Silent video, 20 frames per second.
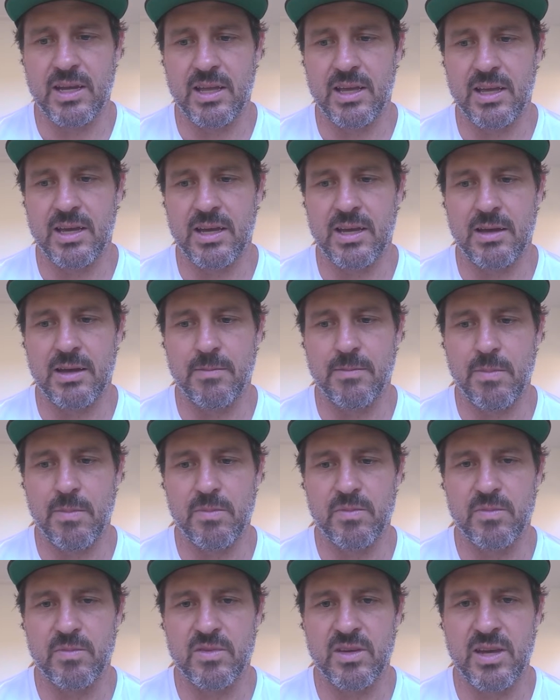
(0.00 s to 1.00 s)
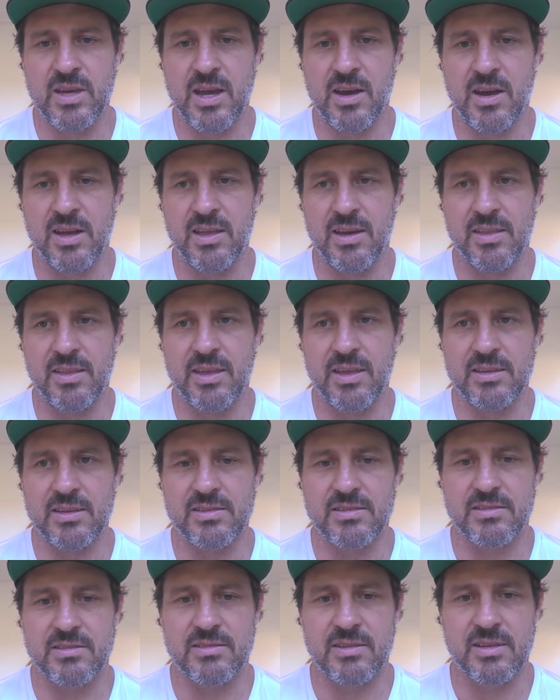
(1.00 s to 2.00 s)
So yeah, I think
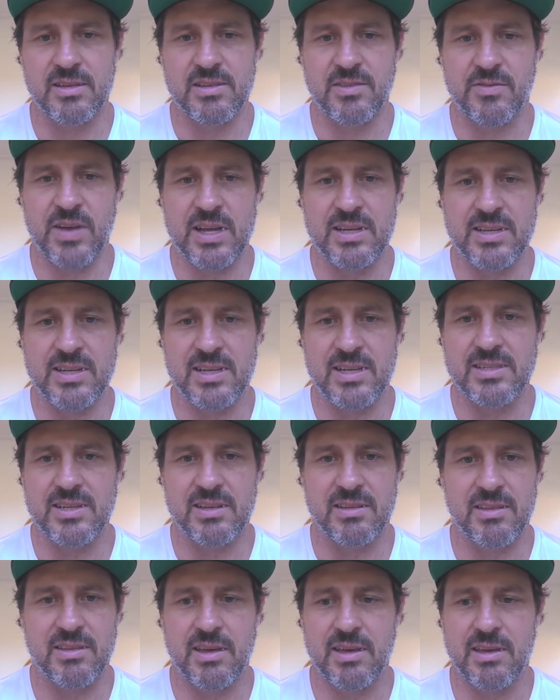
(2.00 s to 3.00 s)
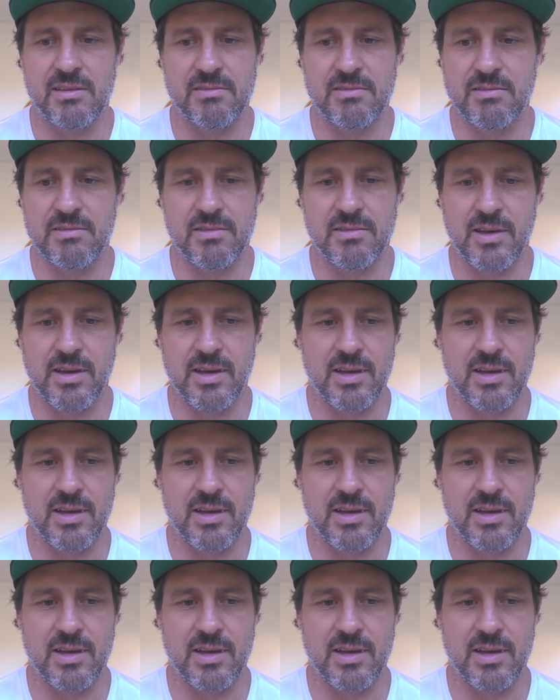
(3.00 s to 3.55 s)
it's a fantastic thing. Like,